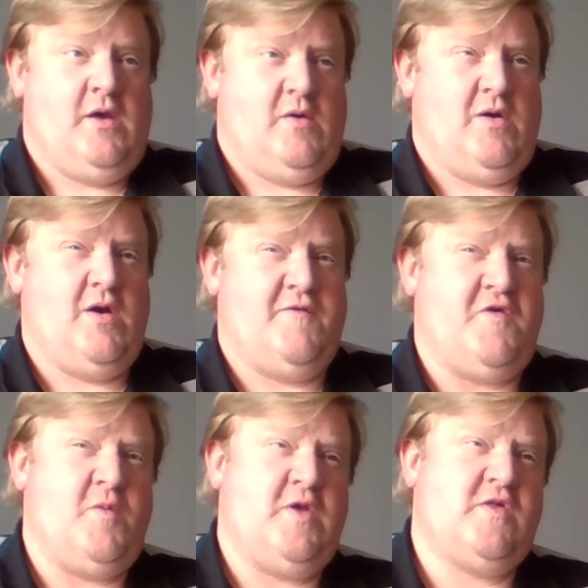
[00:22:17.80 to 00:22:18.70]
a
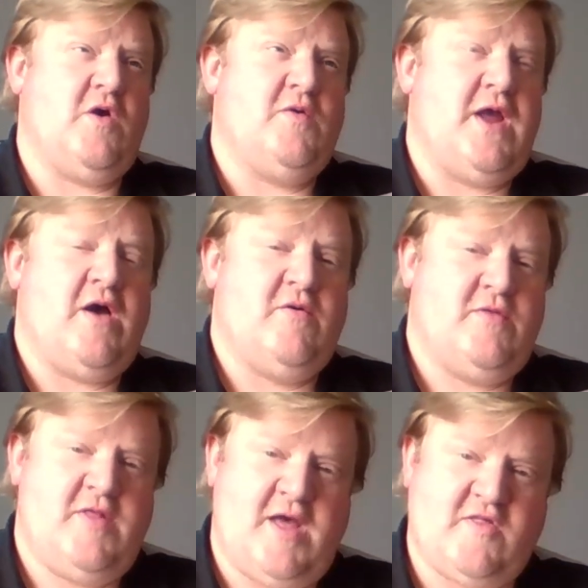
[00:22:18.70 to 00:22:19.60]
few weeks ago now,
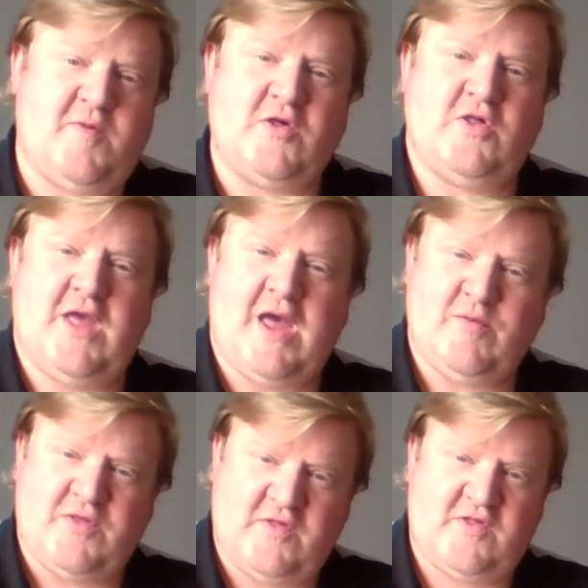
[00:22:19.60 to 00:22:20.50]
that special they had
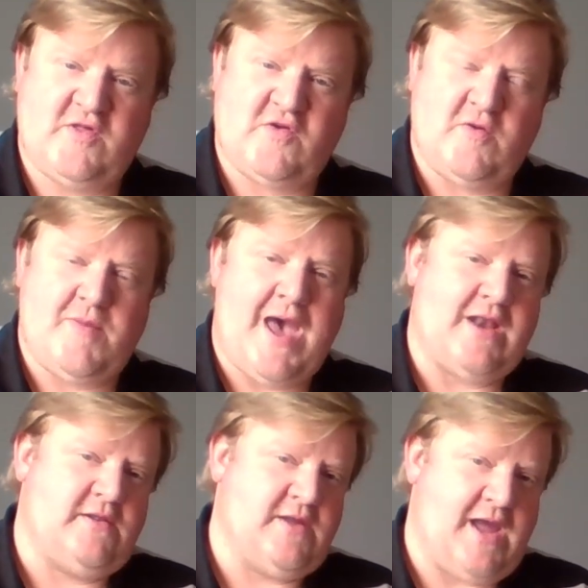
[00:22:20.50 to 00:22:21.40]
with the Sister of
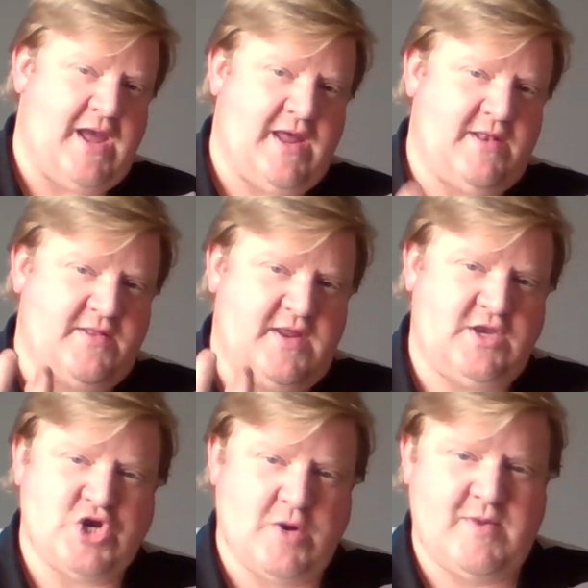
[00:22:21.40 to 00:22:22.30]
Battle and the
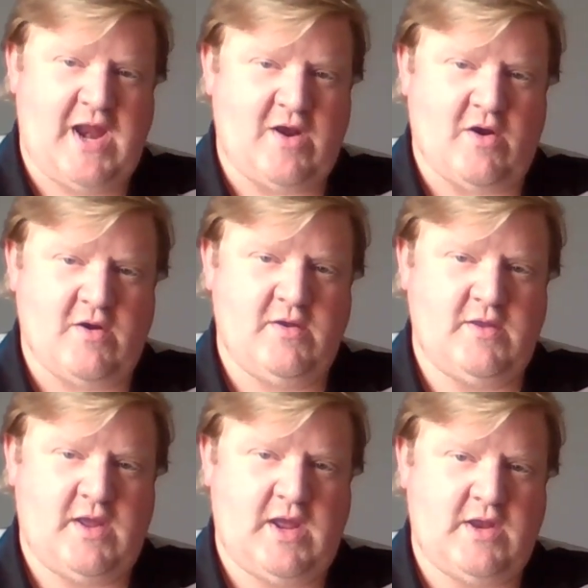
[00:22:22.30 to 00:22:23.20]
Terminator
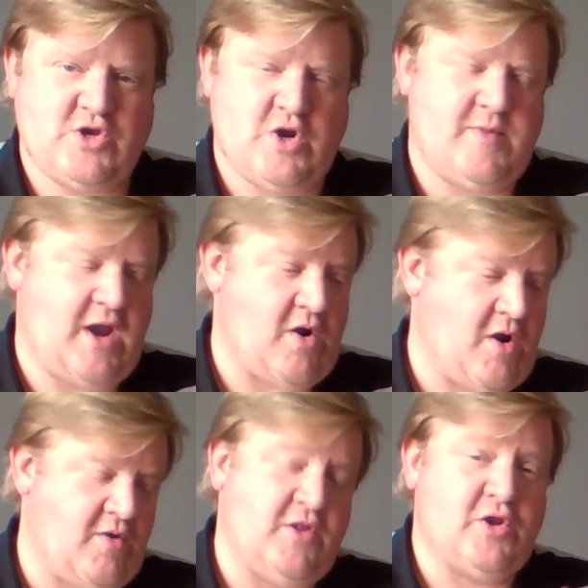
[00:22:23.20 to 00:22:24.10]

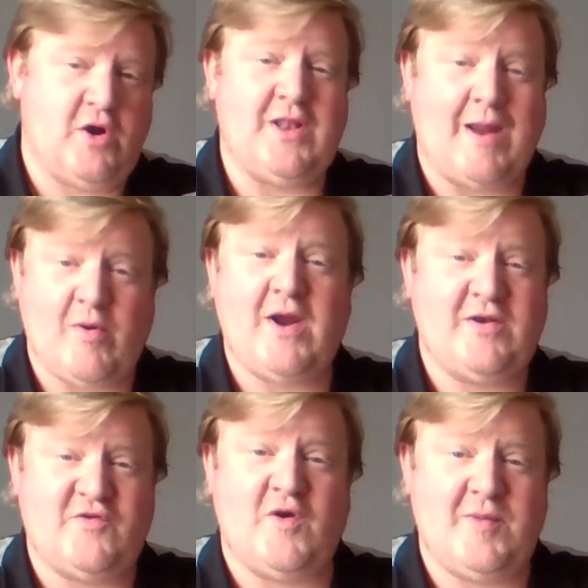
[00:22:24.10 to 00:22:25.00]
or the Librarian
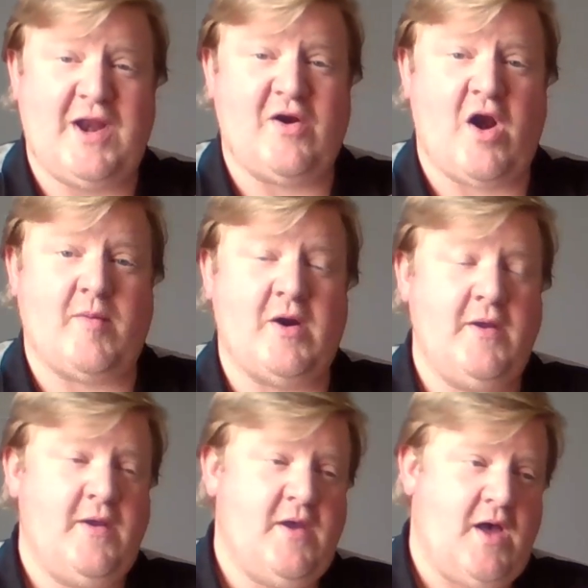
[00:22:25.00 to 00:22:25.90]
and Terminator armor.
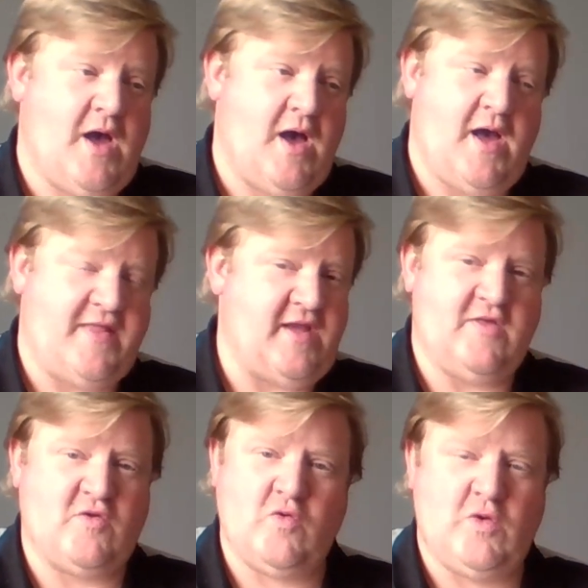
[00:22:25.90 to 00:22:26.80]
I think
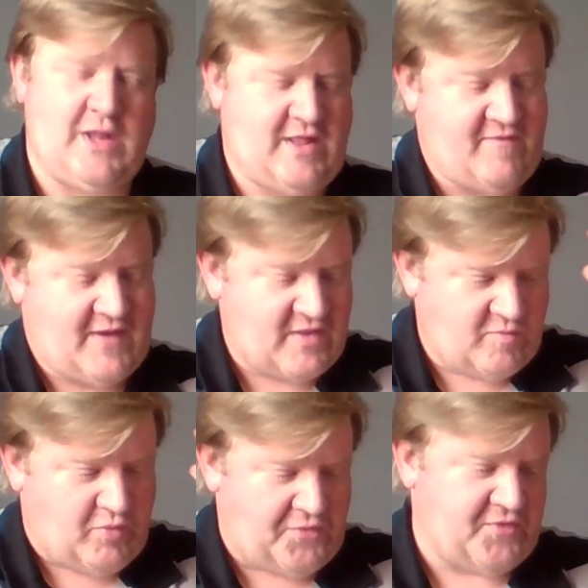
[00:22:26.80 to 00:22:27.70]
he's cool. I like the fact his
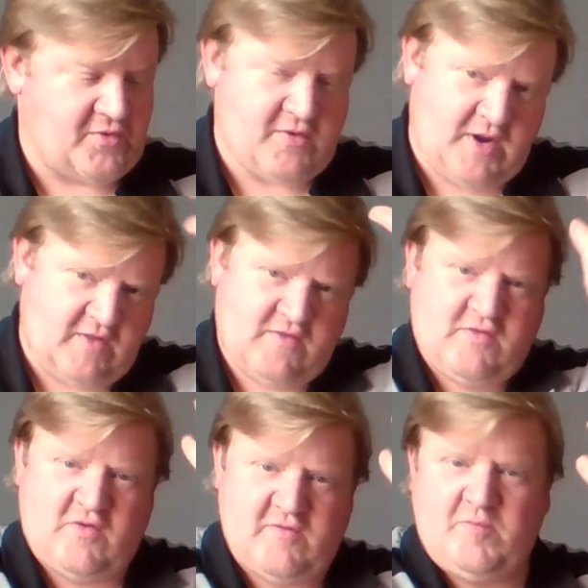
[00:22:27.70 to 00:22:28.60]
bolter
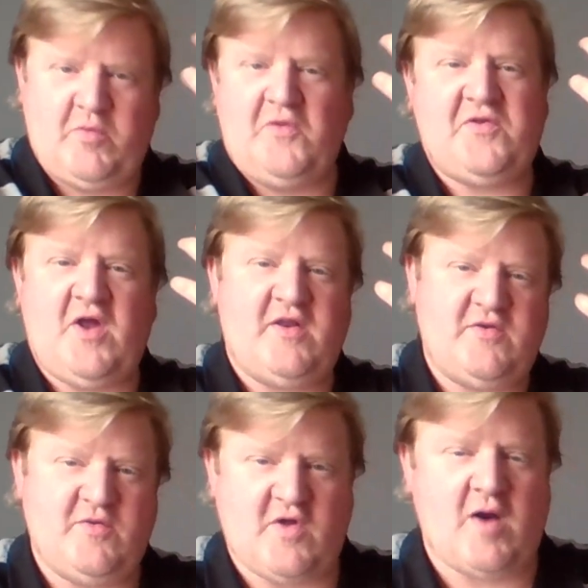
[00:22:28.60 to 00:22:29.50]
is sort of bolted
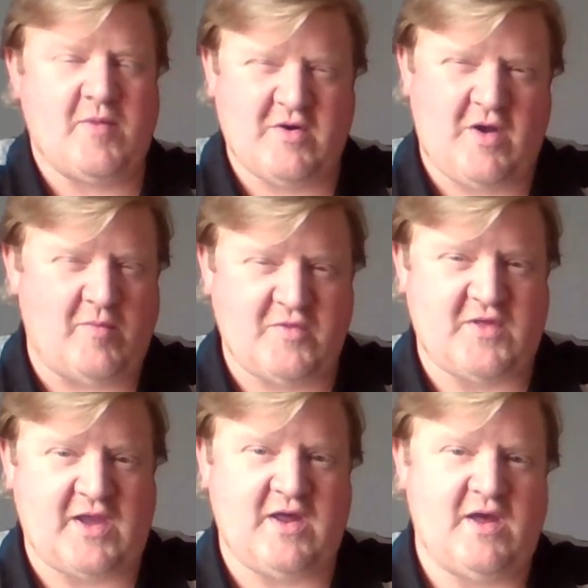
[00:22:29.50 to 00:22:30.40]
onto his armor, almost
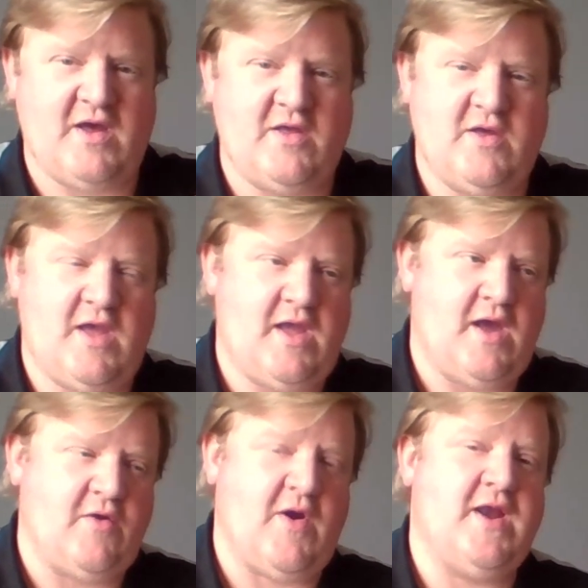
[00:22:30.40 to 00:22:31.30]
like
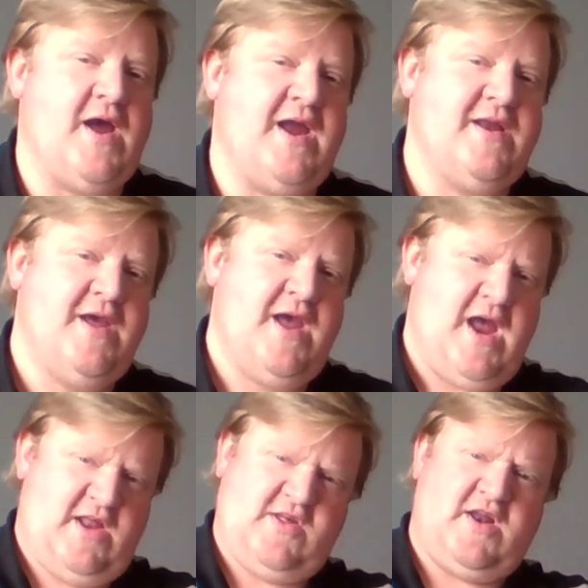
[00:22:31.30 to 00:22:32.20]
a Grey Knight,
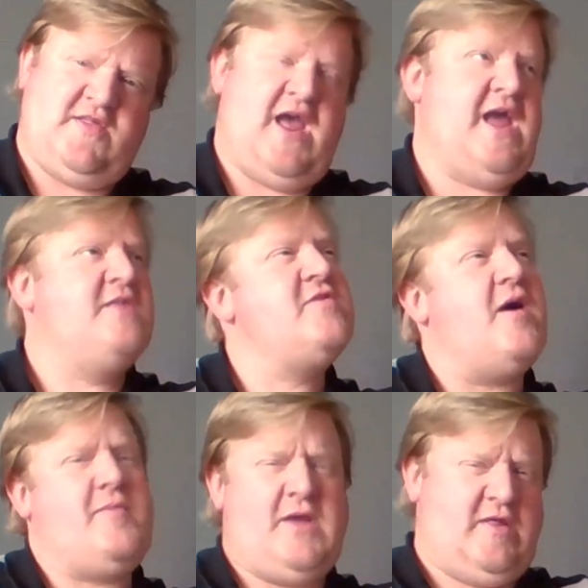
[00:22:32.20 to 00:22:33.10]
and he's got his hands
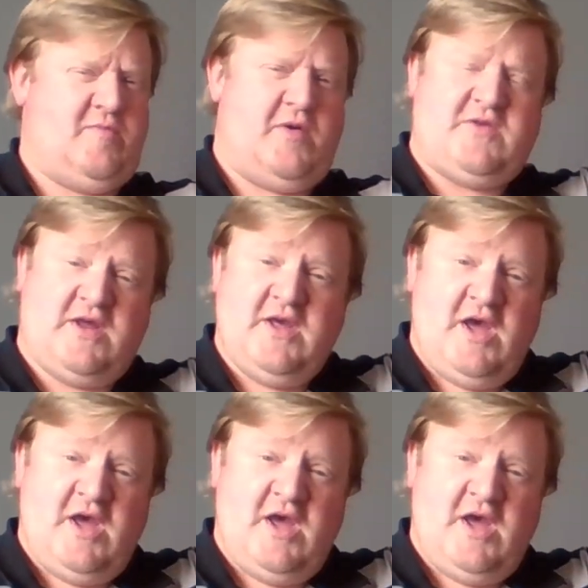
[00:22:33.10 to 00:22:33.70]
up like he's about to